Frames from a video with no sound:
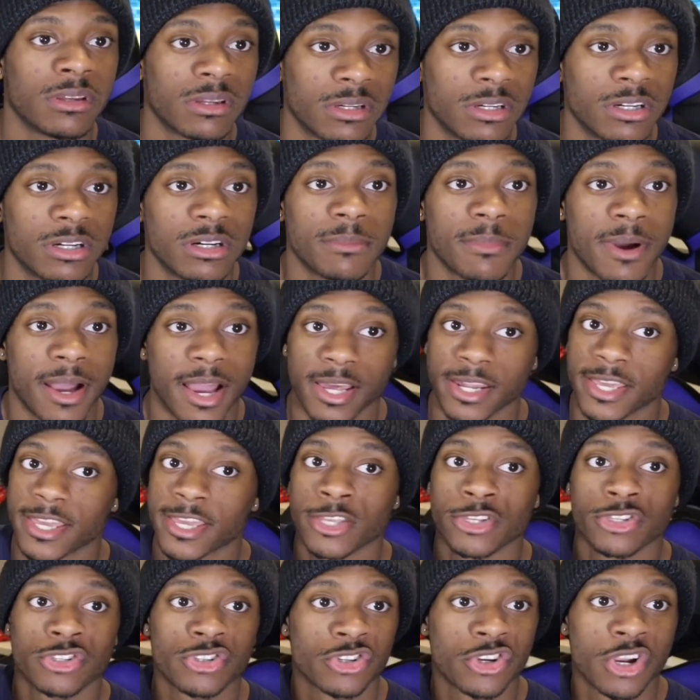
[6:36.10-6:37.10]
Um, I got
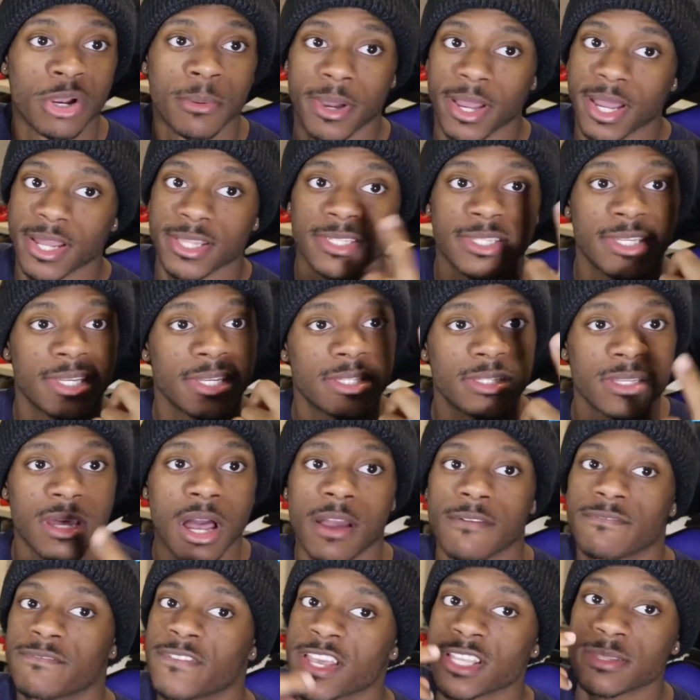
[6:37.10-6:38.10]
Instagram, I got
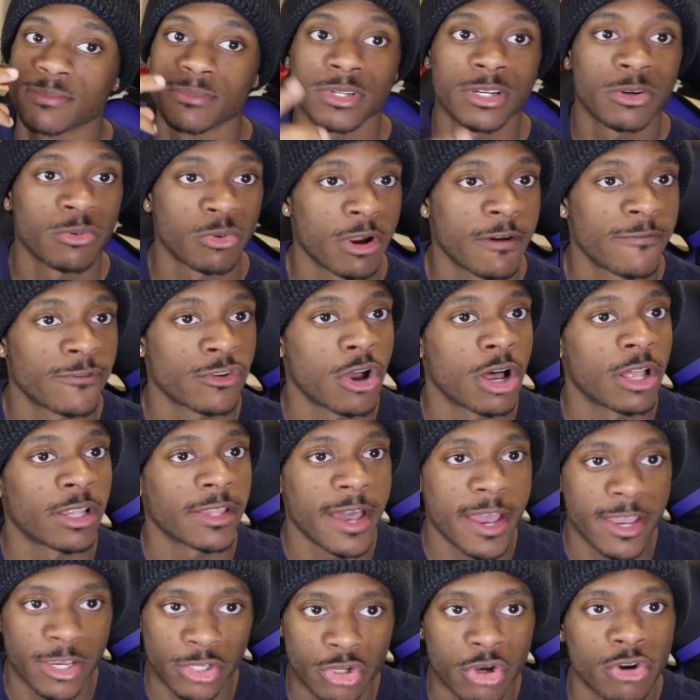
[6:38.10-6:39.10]
TikTok, Facebook, wherever y'all
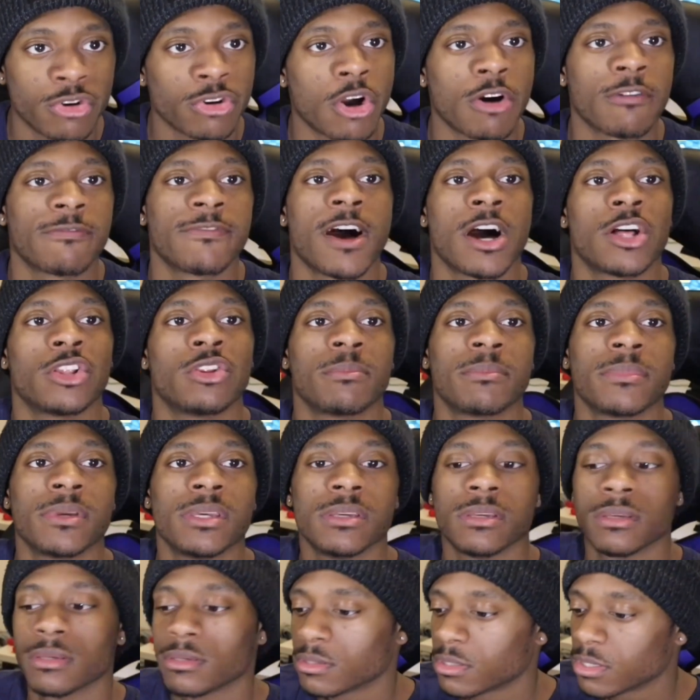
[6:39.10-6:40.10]
at. You know, go follow
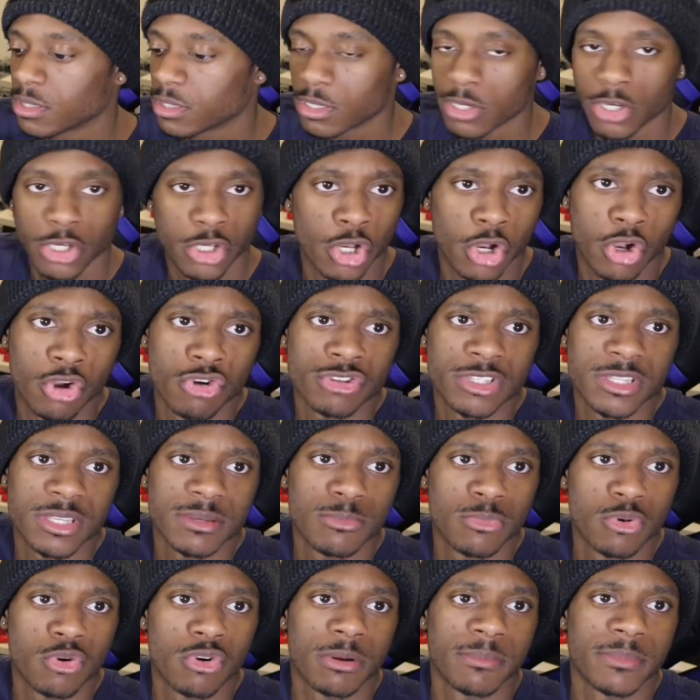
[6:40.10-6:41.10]
me. Y'all go see
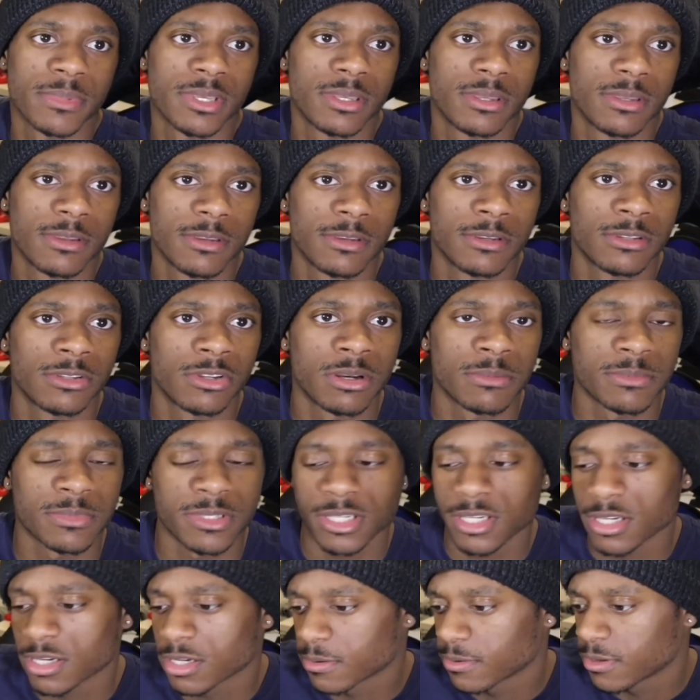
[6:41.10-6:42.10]
more of me. You know what I'm
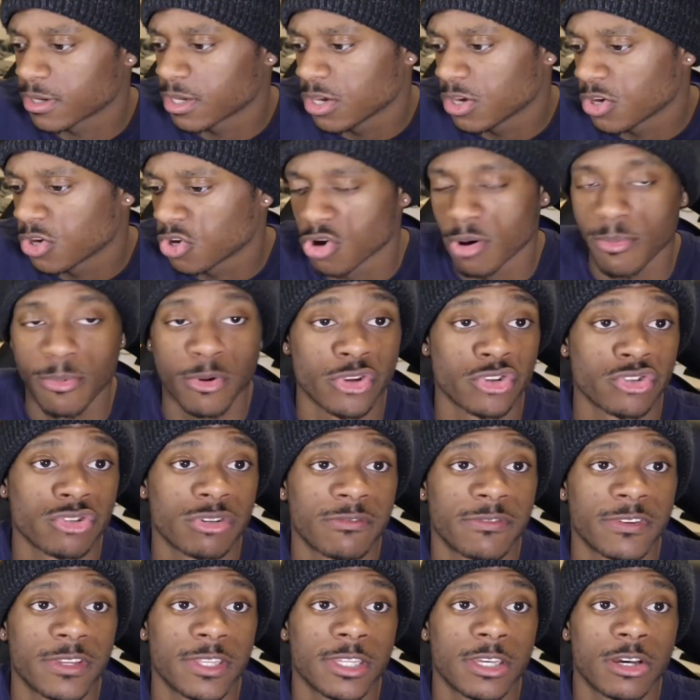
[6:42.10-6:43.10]
saying? Hope you enjoy
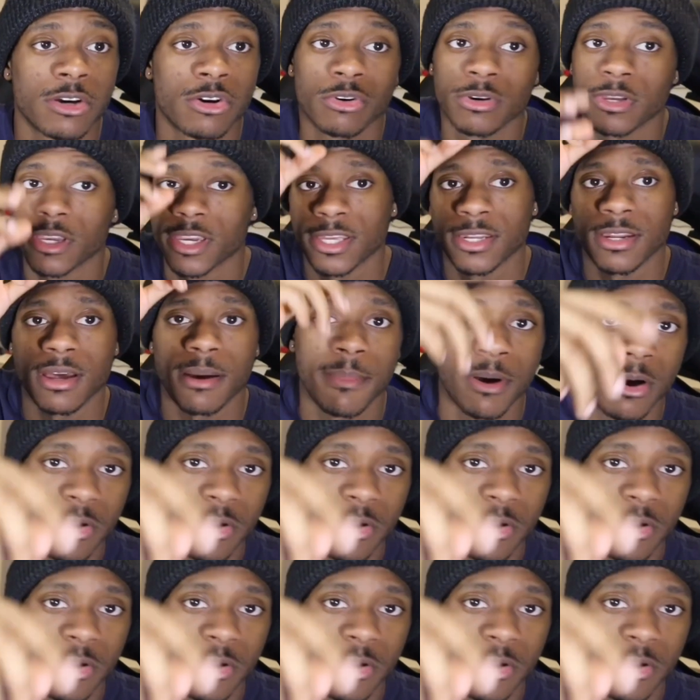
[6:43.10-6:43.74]
the video, and I'm